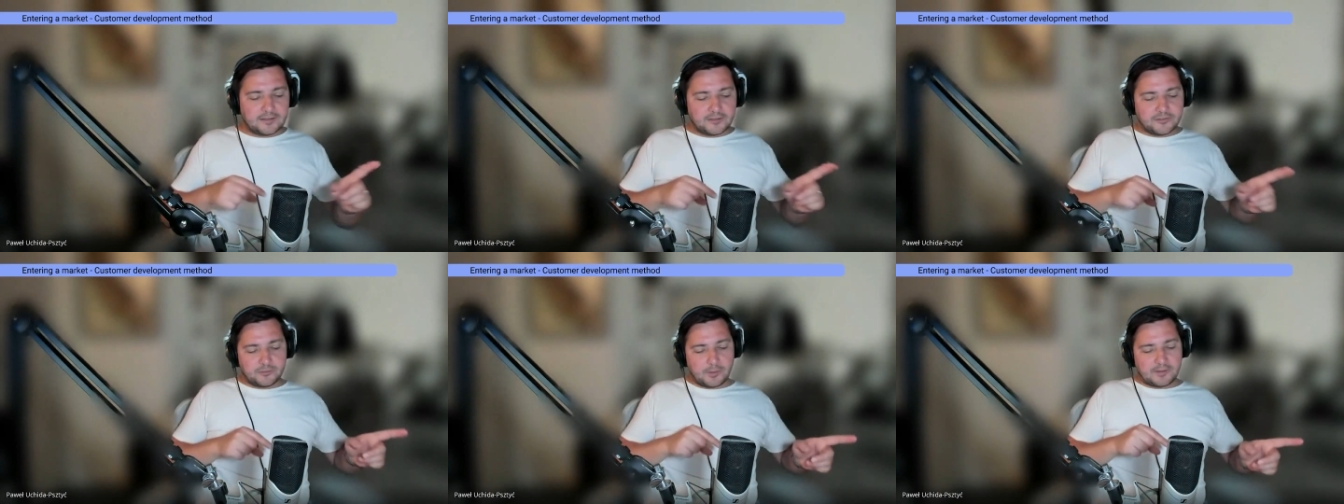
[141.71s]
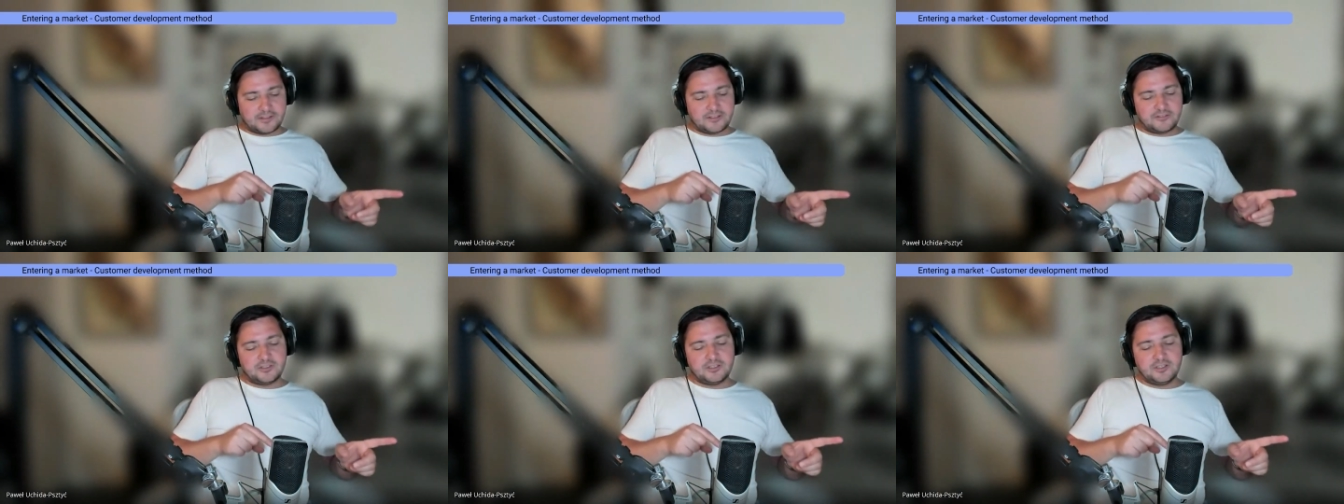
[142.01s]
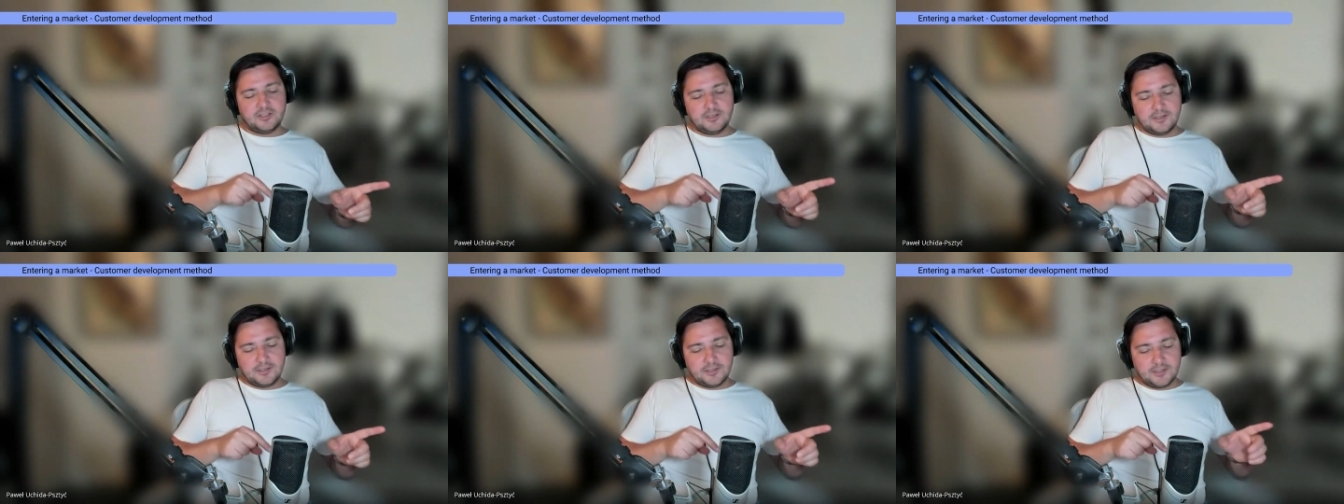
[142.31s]
strategy
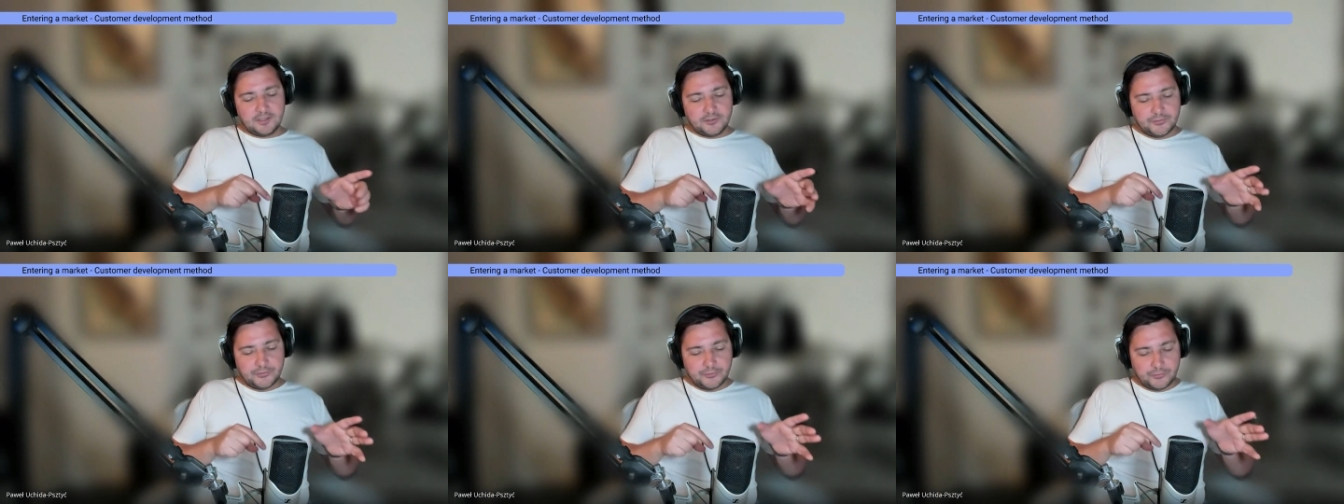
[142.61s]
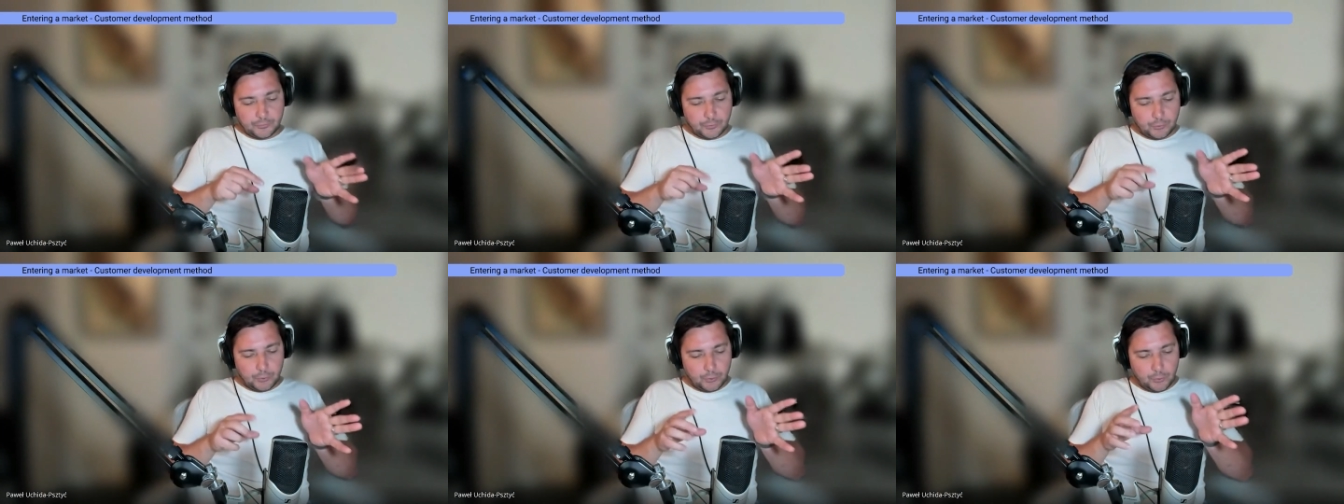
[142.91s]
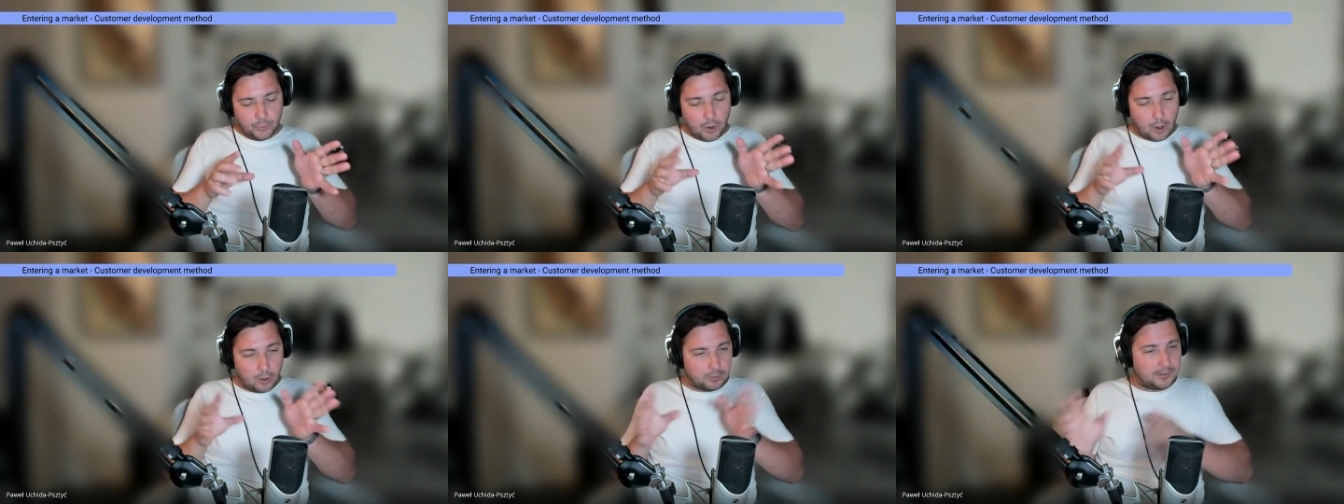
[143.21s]
is you
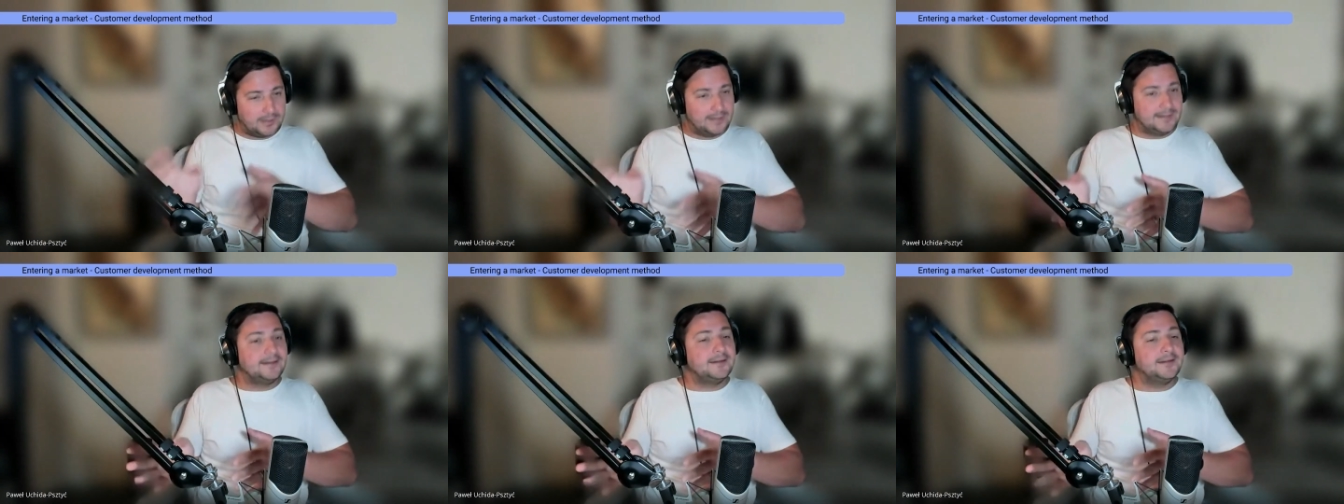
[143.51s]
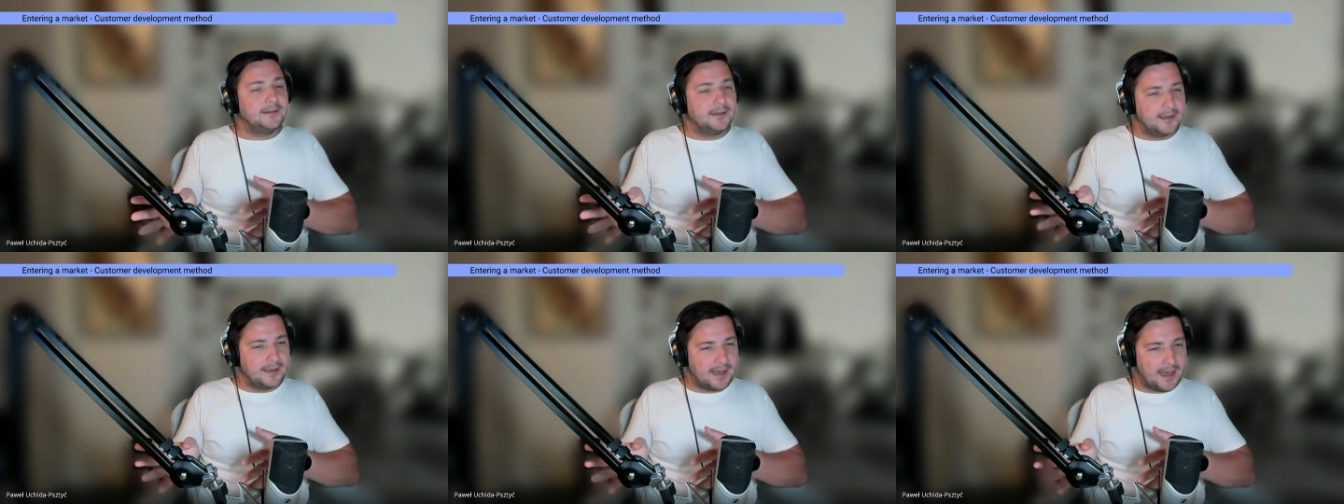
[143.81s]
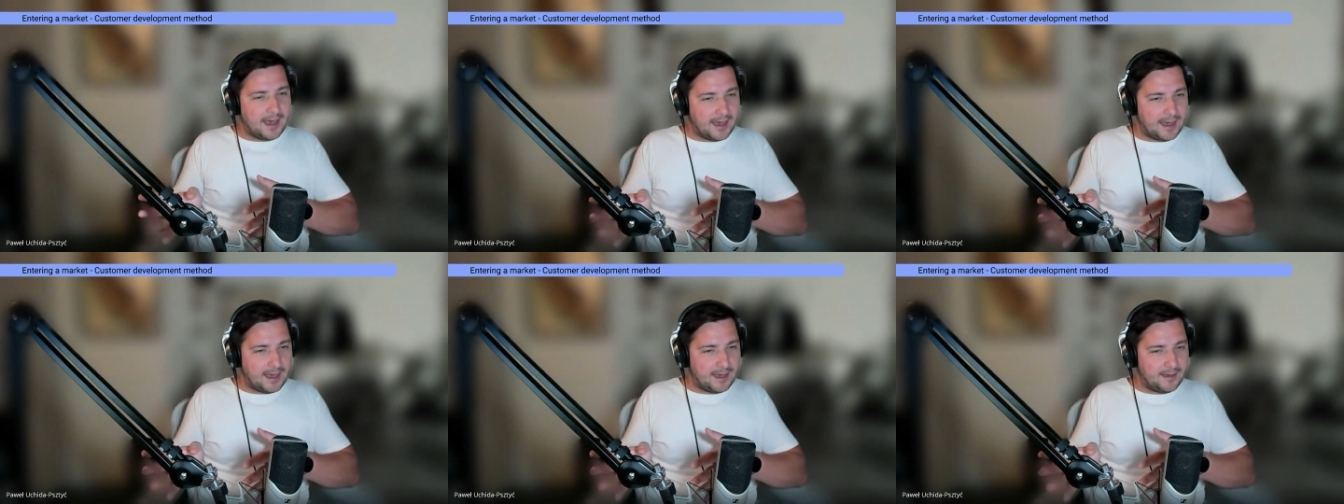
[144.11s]
already
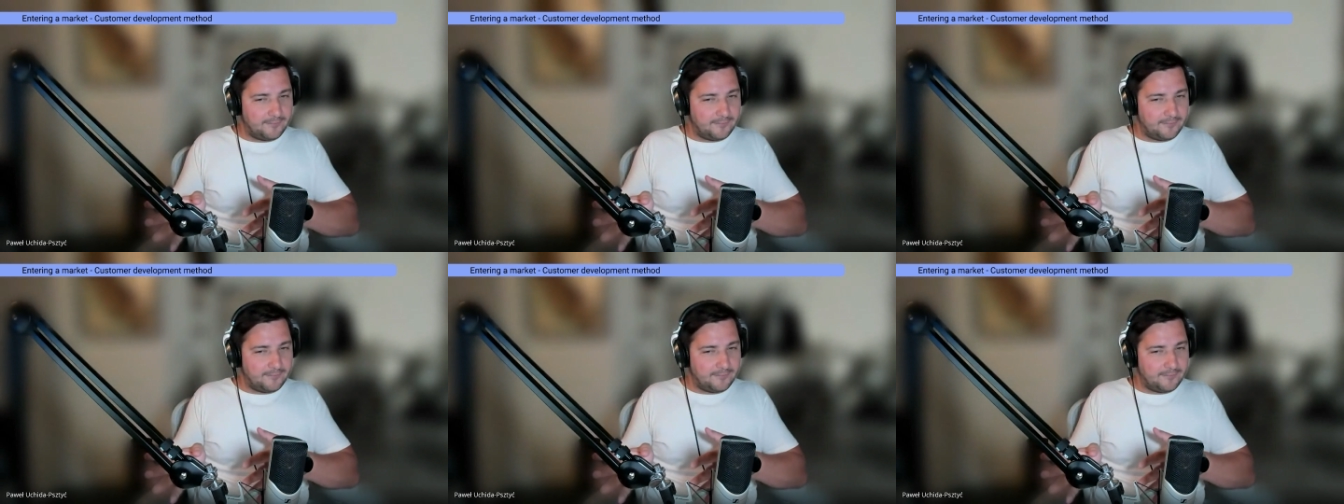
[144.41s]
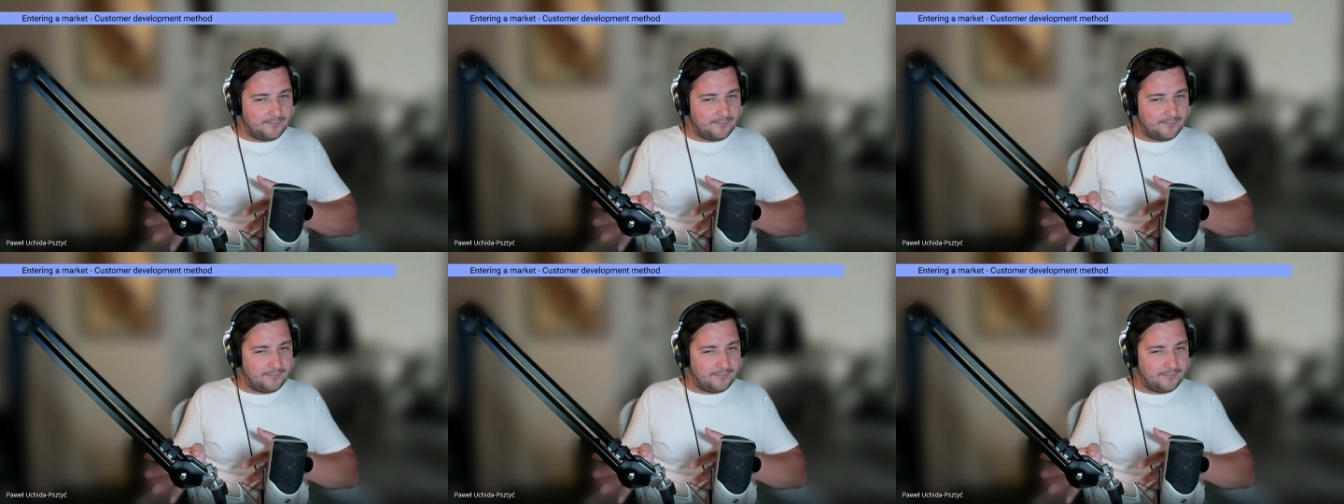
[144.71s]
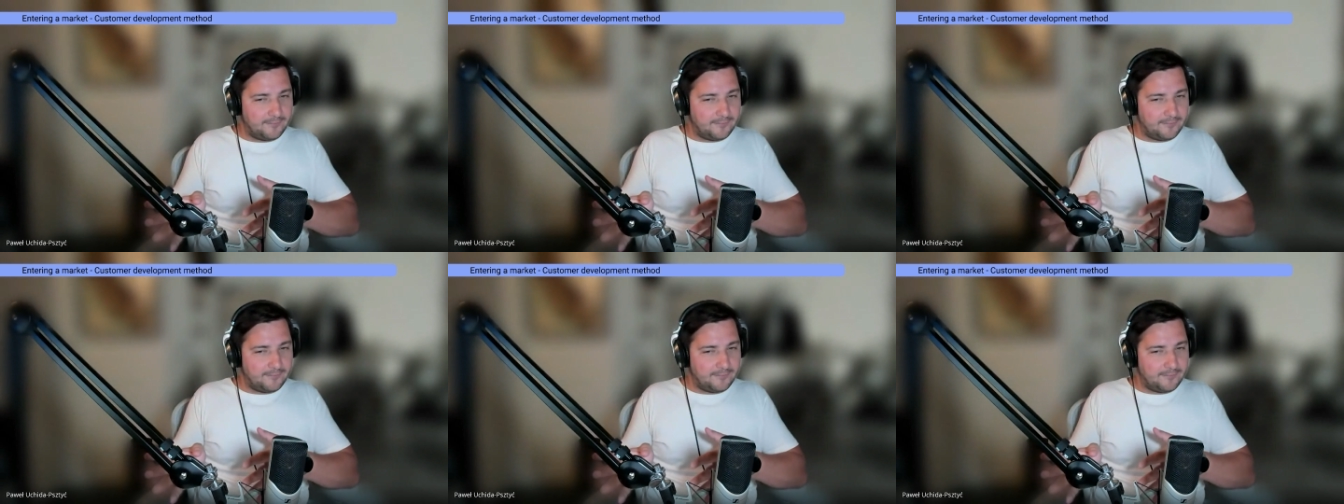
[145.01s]
have a
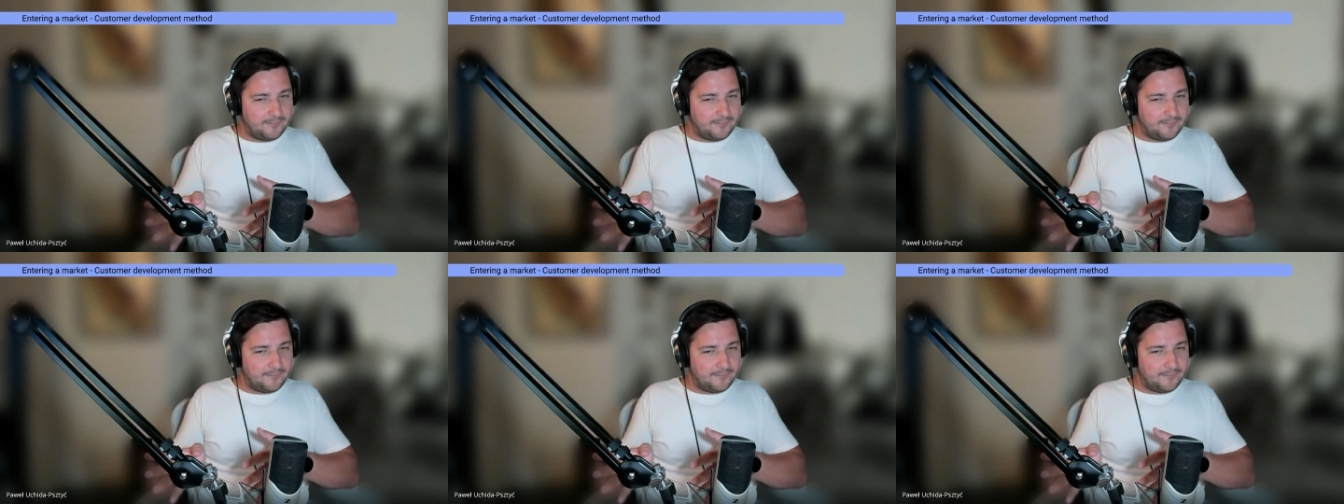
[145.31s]
successful market.